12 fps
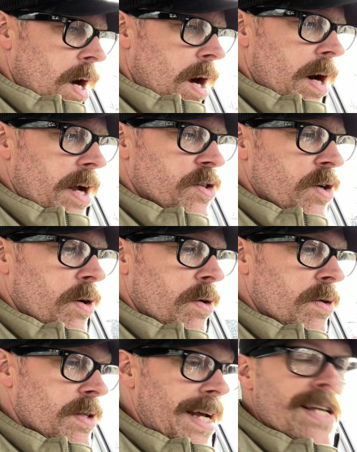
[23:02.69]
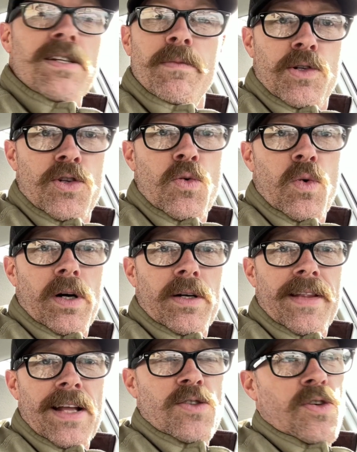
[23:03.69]
All right, so test number 2
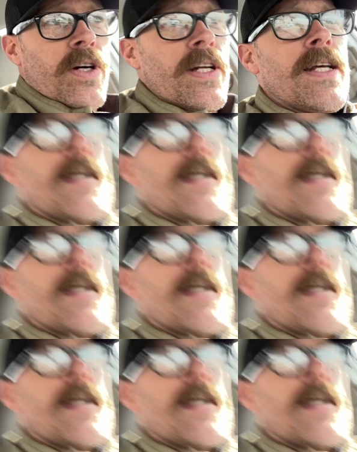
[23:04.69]
worked. That's good.